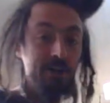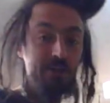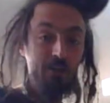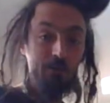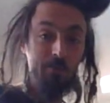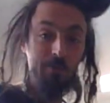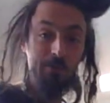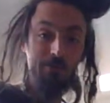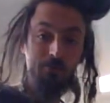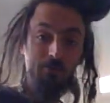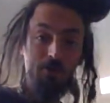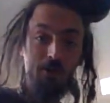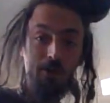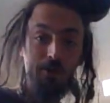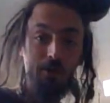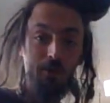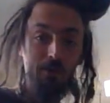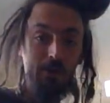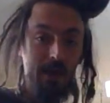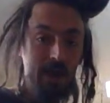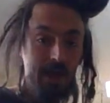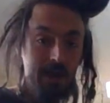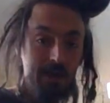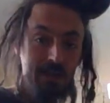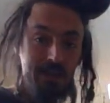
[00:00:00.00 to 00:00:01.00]
to be run on
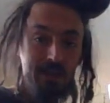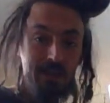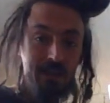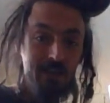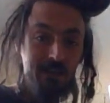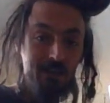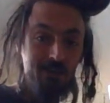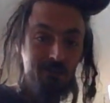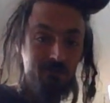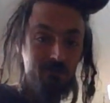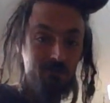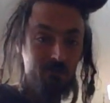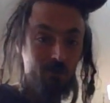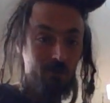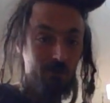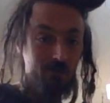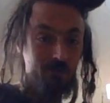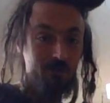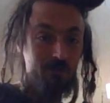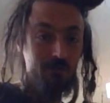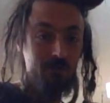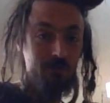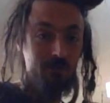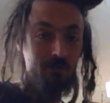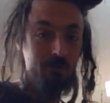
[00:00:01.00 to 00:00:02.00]
any heat
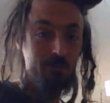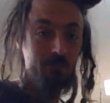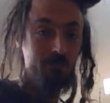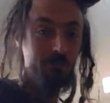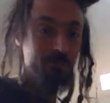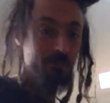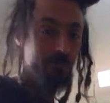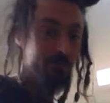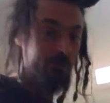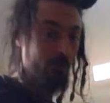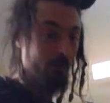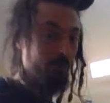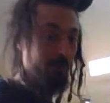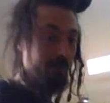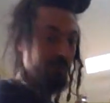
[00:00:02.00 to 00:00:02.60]
source. So in